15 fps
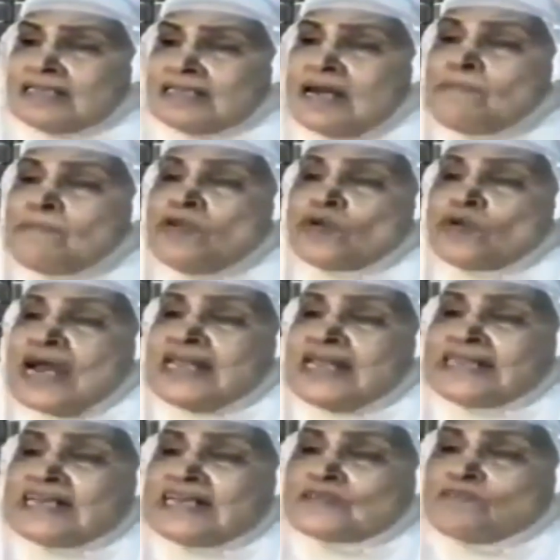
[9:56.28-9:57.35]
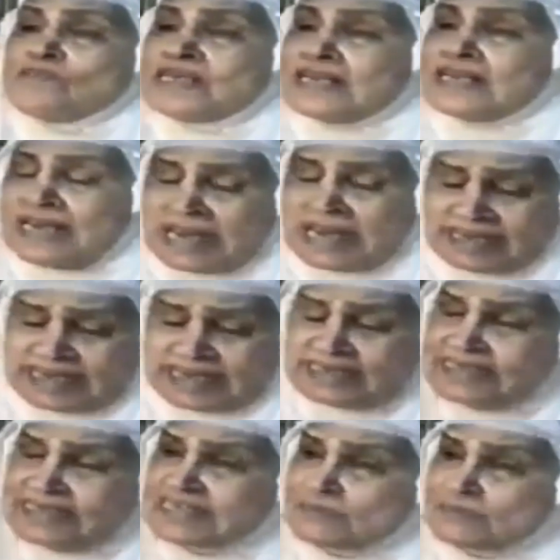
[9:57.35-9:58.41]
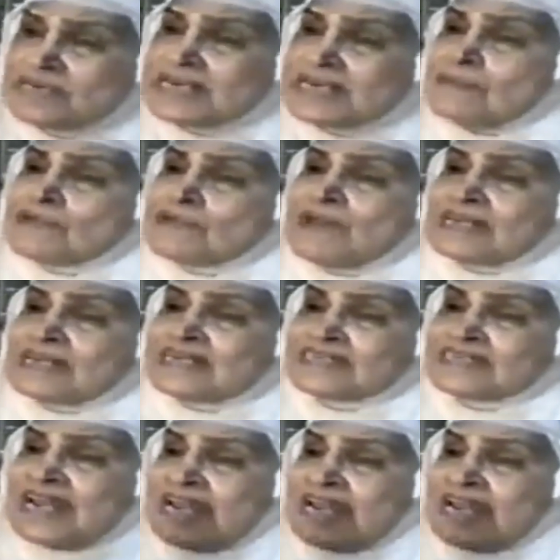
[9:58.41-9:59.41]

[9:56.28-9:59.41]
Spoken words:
You might invest her skills for the sake of the dawah.